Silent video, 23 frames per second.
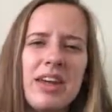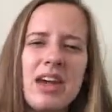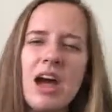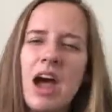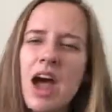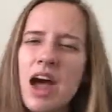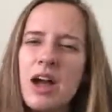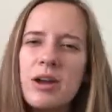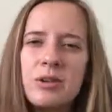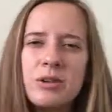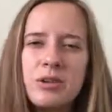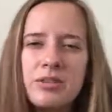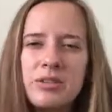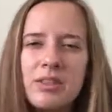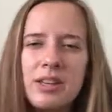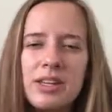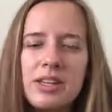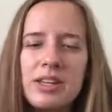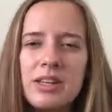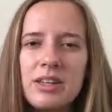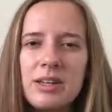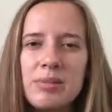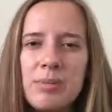
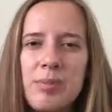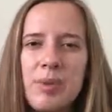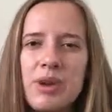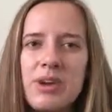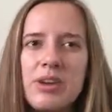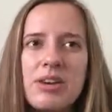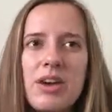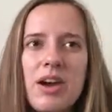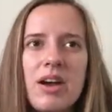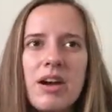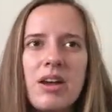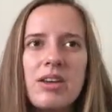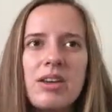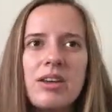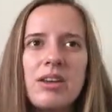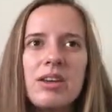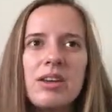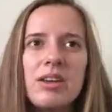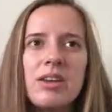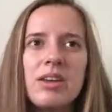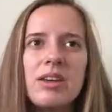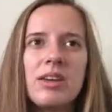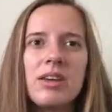aggravated, but not
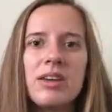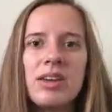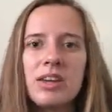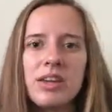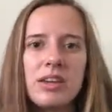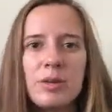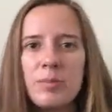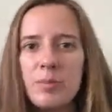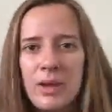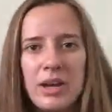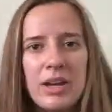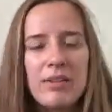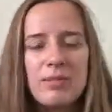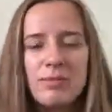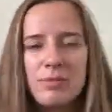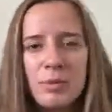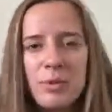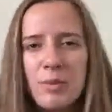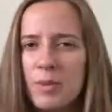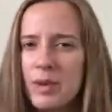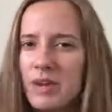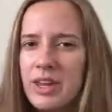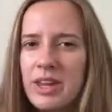in a
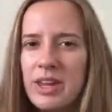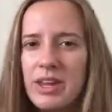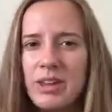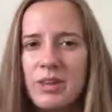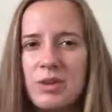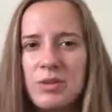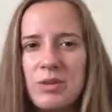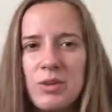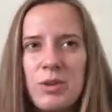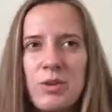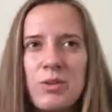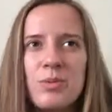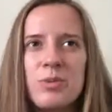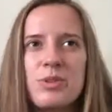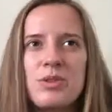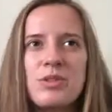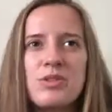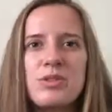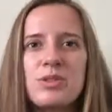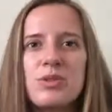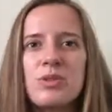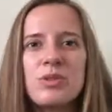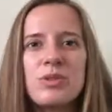painful way. It
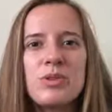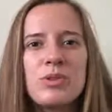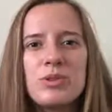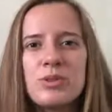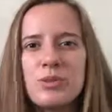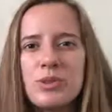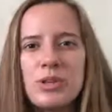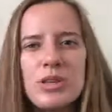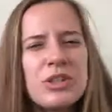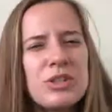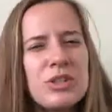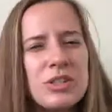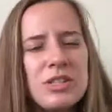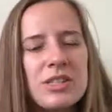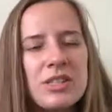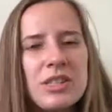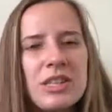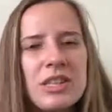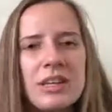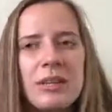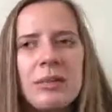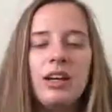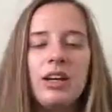was the strangest
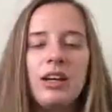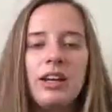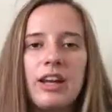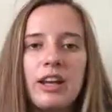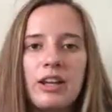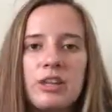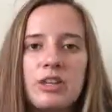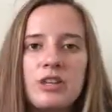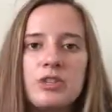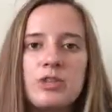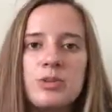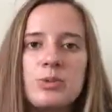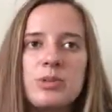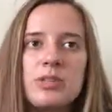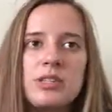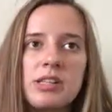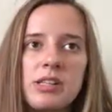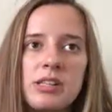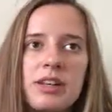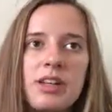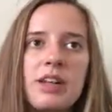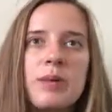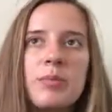thing. And as she was
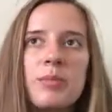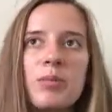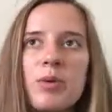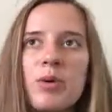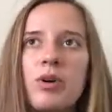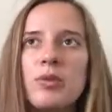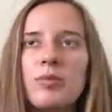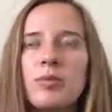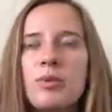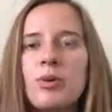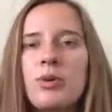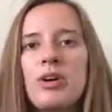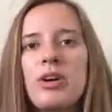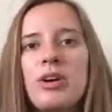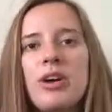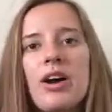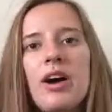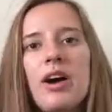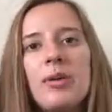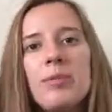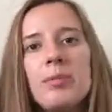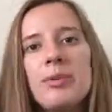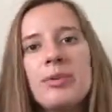clearing more and more
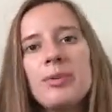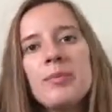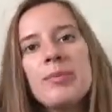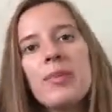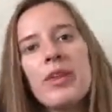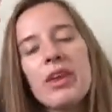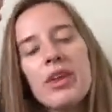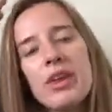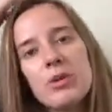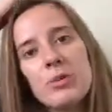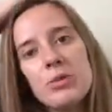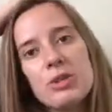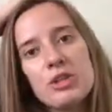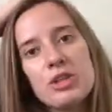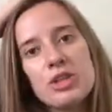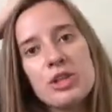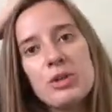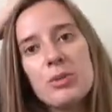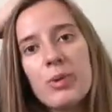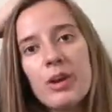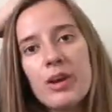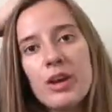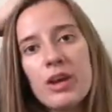up, when
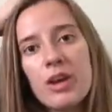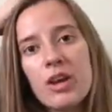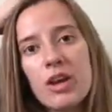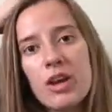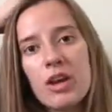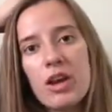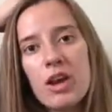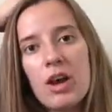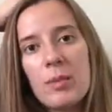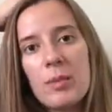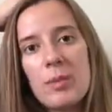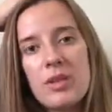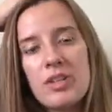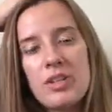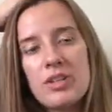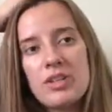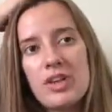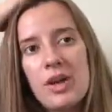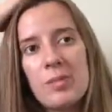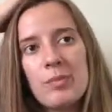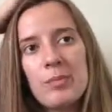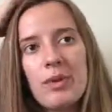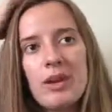she went up on the
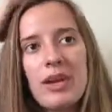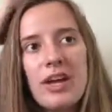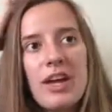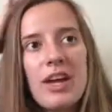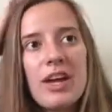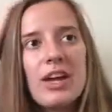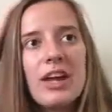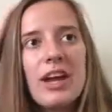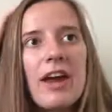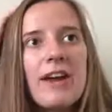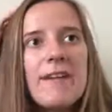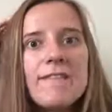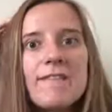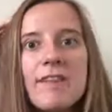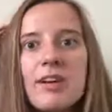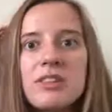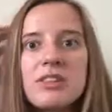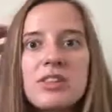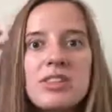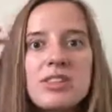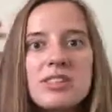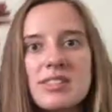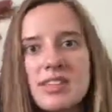top of my head, I
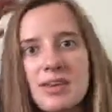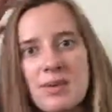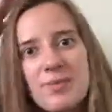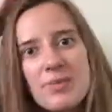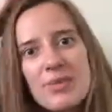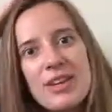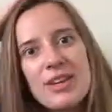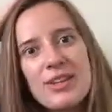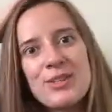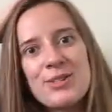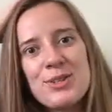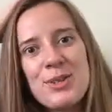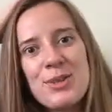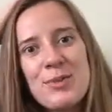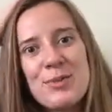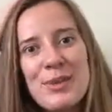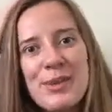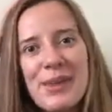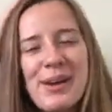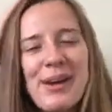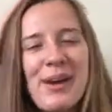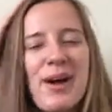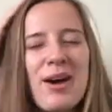felt the same thing too,
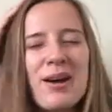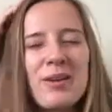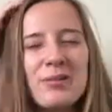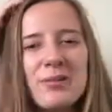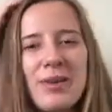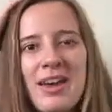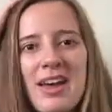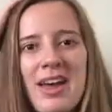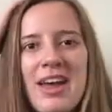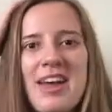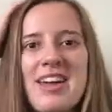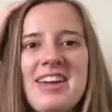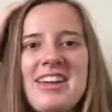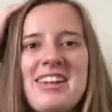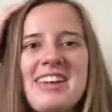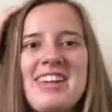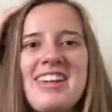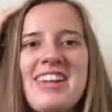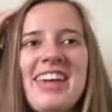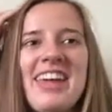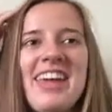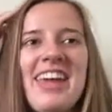but like on my head,